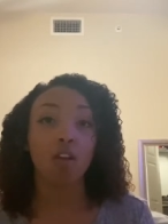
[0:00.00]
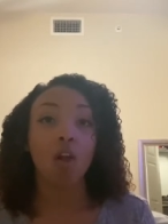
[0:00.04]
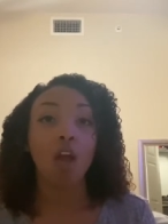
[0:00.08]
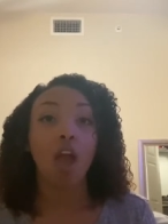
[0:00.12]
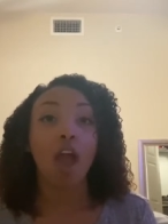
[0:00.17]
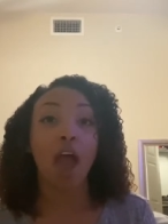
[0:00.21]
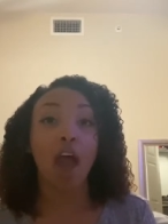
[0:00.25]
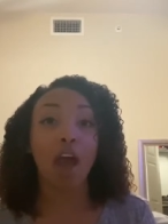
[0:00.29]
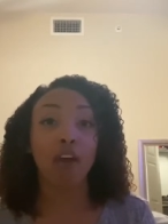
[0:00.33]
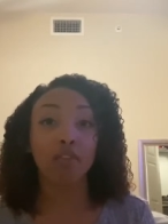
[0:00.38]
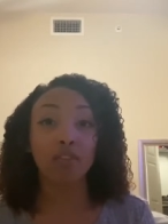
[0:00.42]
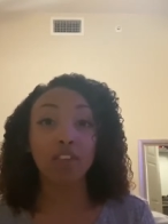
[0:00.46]

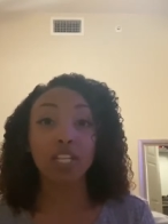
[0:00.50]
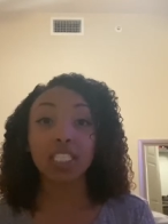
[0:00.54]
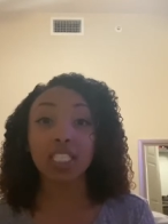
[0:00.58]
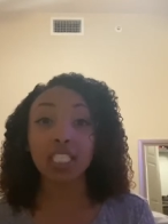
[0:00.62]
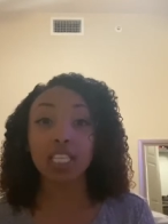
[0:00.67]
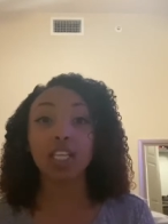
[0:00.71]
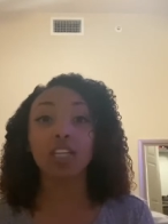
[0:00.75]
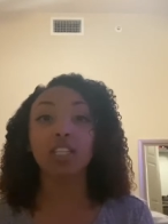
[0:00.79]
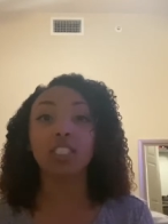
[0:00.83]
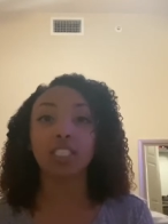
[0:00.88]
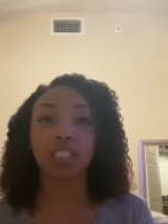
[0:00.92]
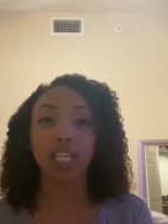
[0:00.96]
Every
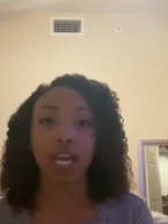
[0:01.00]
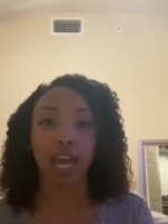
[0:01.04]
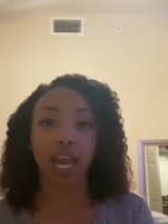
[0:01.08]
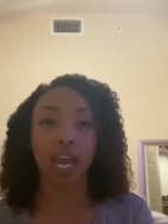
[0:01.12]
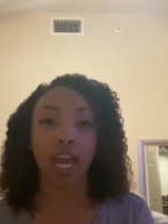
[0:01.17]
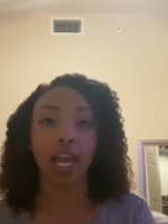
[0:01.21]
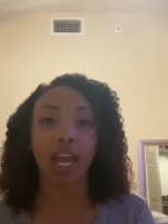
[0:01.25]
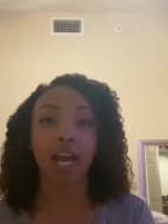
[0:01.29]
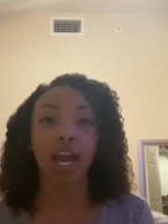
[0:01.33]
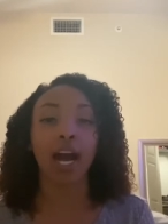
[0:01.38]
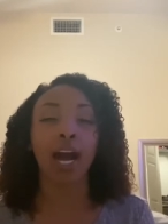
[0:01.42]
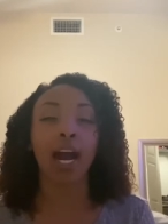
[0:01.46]
single
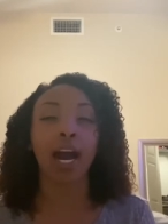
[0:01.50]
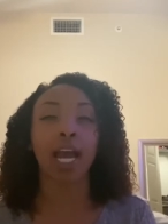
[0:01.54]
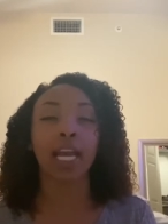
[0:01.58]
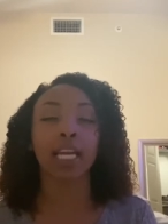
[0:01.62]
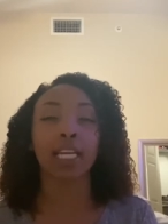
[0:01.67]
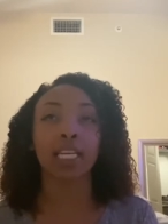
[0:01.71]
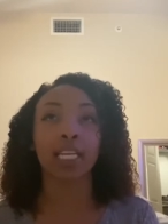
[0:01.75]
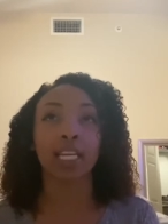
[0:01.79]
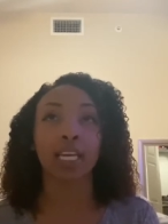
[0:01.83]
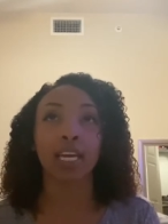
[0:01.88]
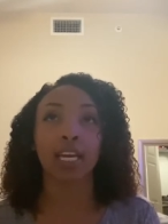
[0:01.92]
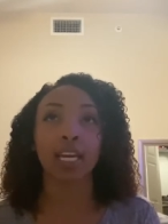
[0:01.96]
day I
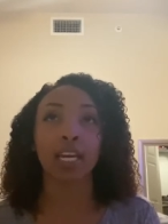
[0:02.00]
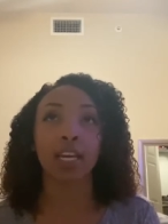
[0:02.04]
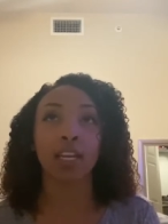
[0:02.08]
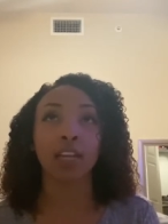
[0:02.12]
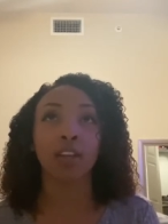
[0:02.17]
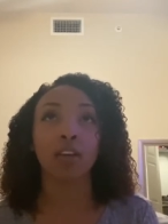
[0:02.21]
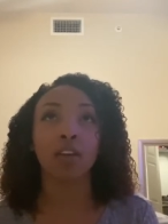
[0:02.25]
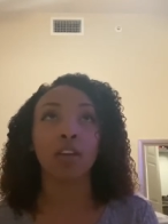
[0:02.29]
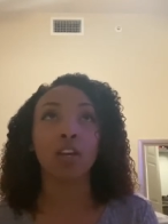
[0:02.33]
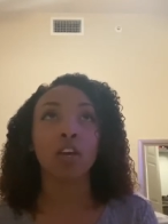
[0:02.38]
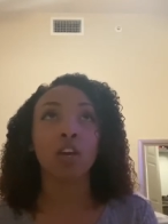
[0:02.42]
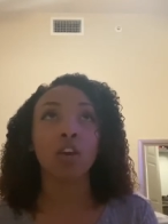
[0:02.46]

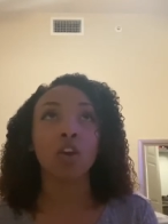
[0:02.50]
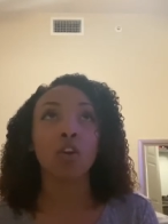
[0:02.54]
did,